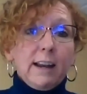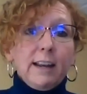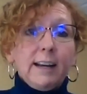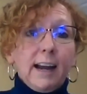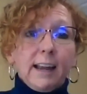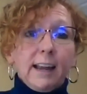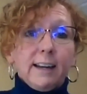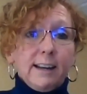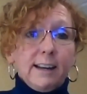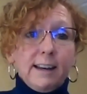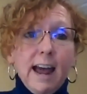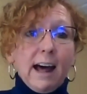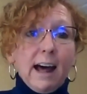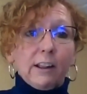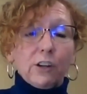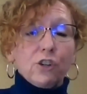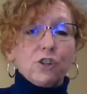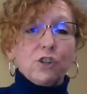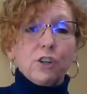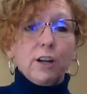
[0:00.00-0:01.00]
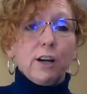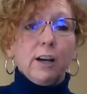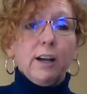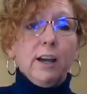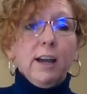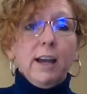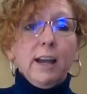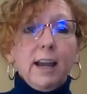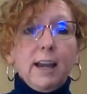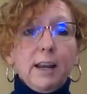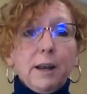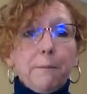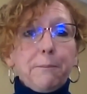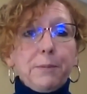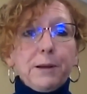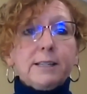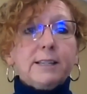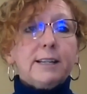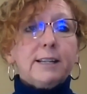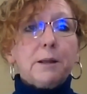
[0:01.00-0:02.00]
Any kind of knowledge in a
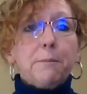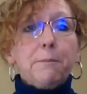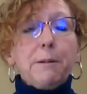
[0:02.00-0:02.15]
business,